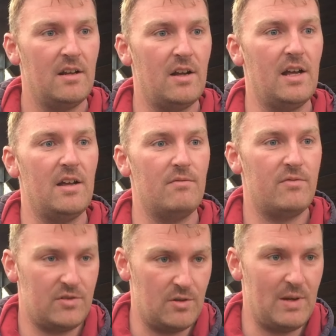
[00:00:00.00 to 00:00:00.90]

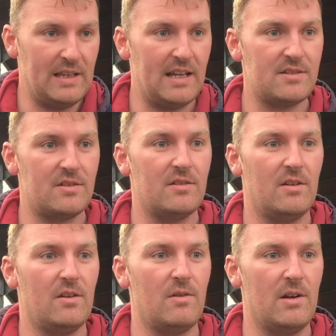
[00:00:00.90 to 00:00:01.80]
to me that's
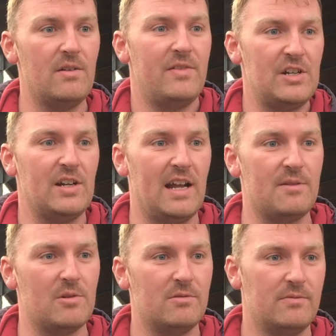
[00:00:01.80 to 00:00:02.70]
an efficient animal.